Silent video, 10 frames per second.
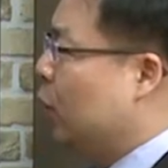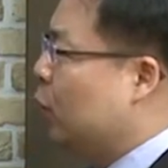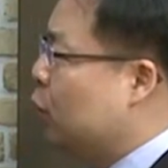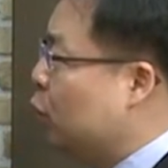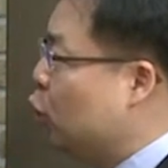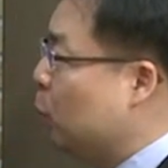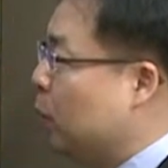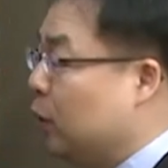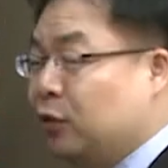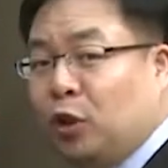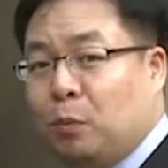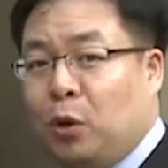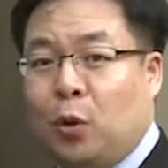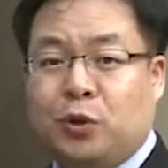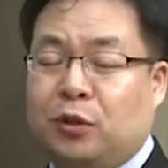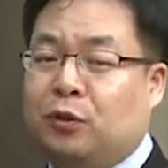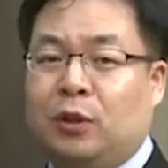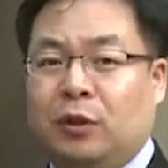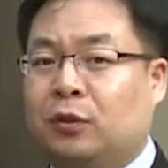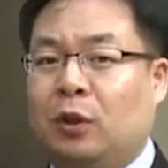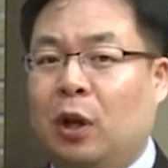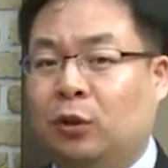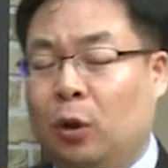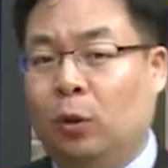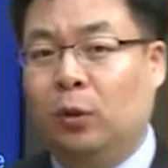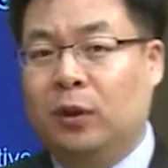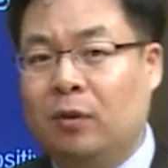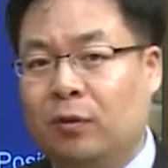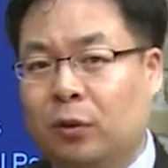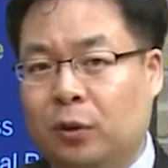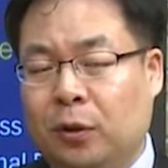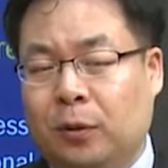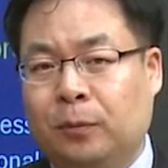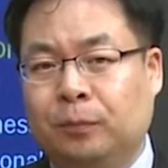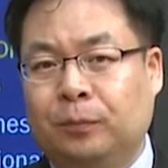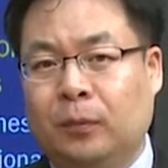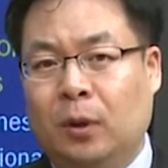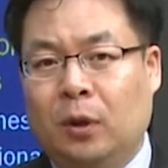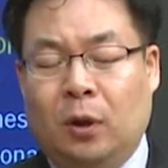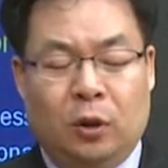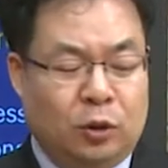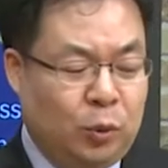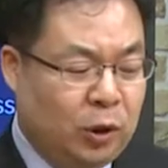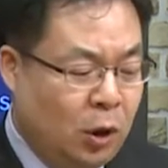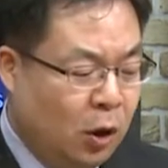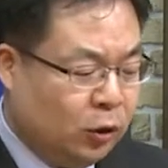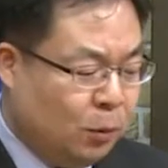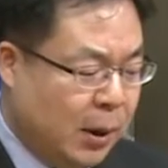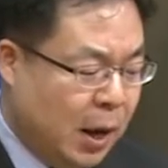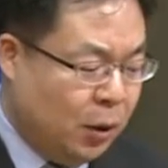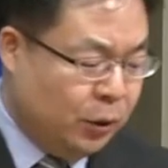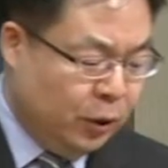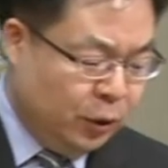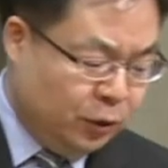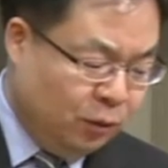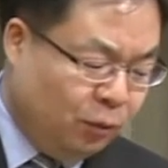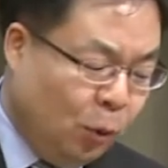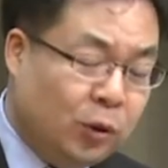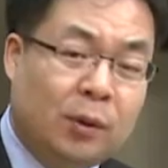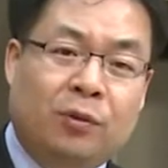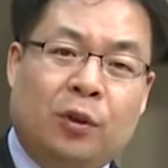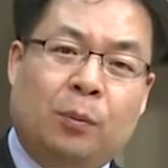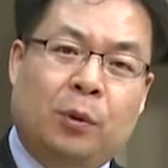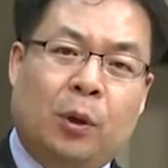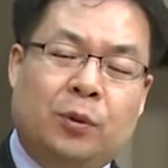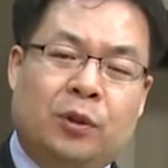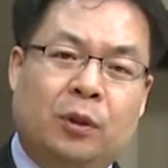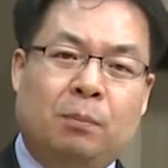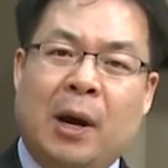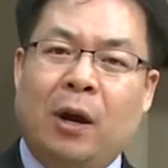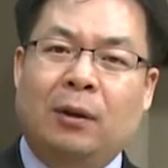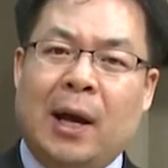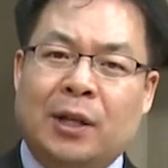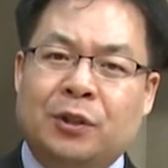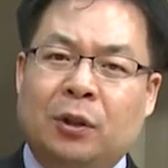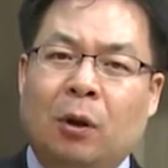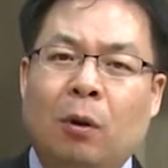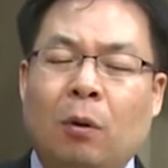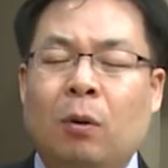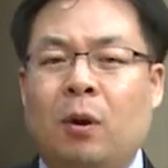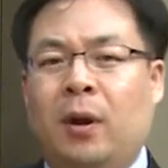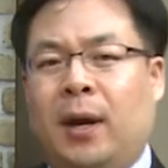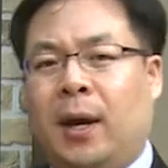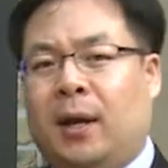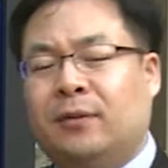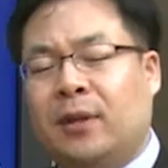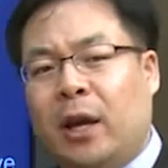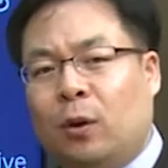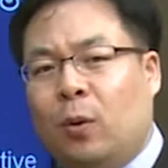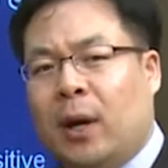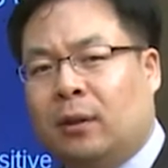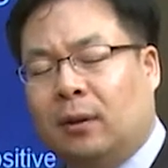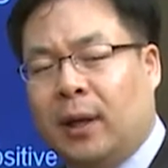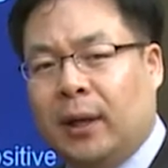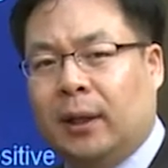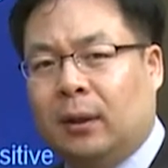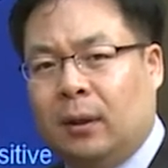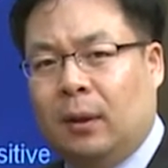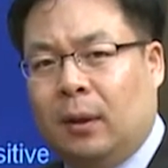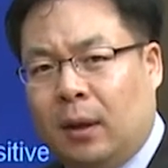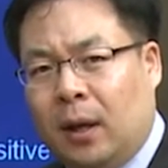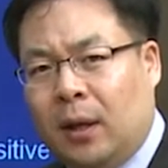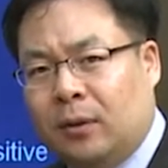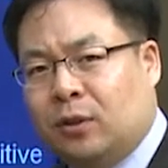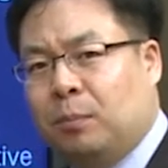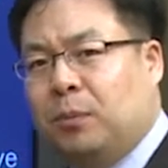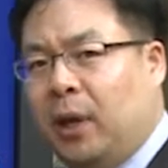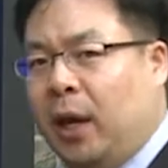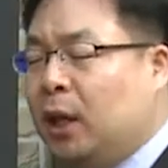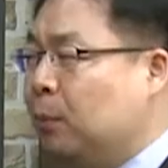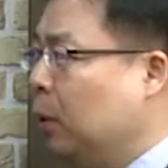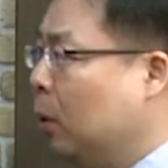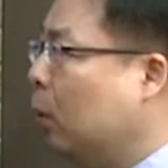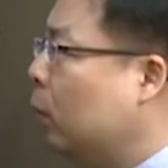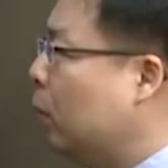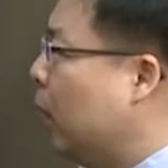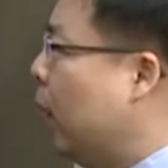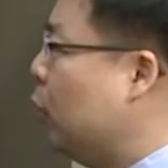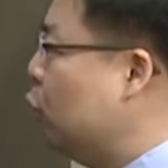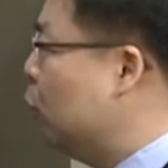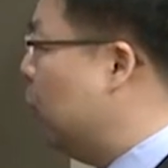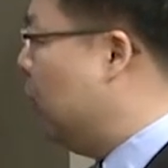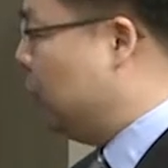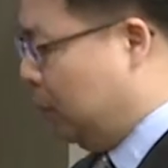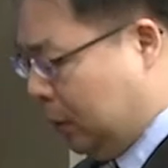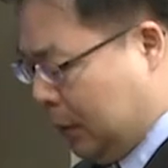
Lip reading: So humanistic approach is totally different too. So we talked about some 4 different approaches in biological and psychoanalytic, and some behavioral and humanistic.